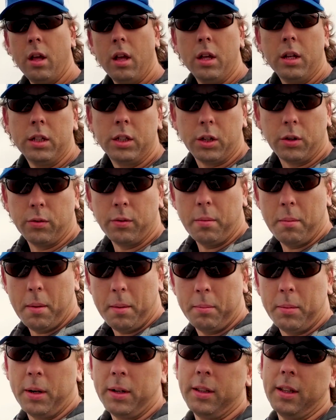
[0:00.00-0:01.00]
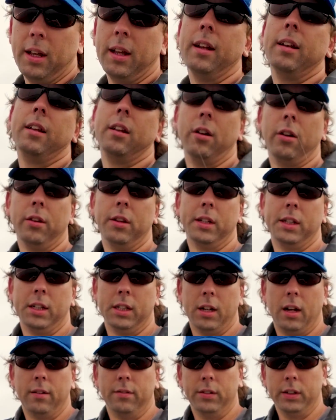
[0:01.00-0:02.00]
So remembering that, this is
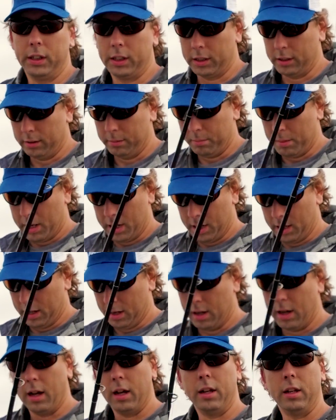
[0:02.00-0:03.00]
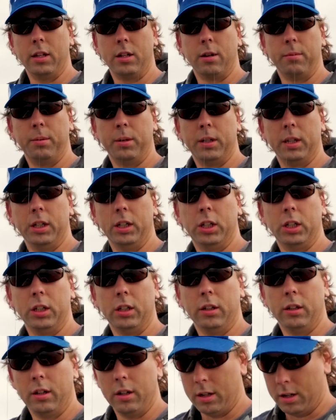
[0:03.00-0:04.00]
obviously my
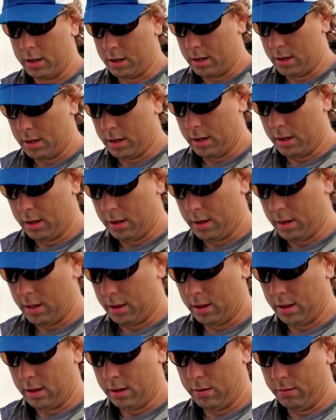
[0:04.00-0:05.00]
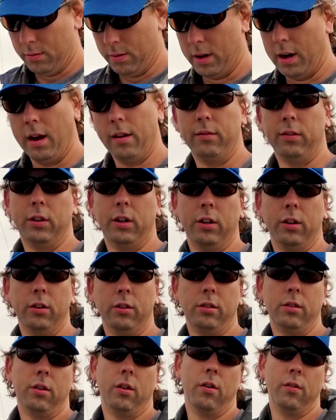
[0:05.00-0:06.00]
interpretation and what I've learned
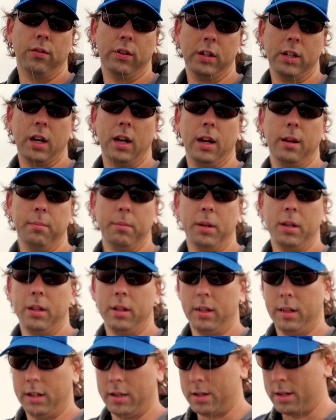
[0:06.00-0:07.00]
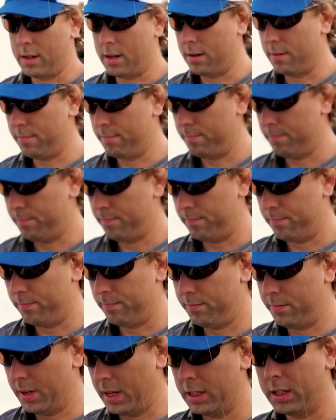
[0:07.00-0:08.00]
over time.
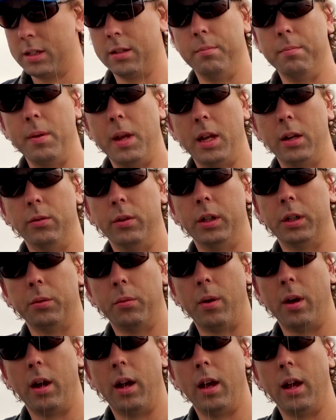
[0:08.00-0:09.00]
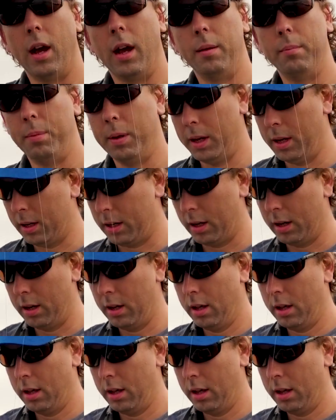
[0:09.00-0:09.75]
That's the main reason why I'd pick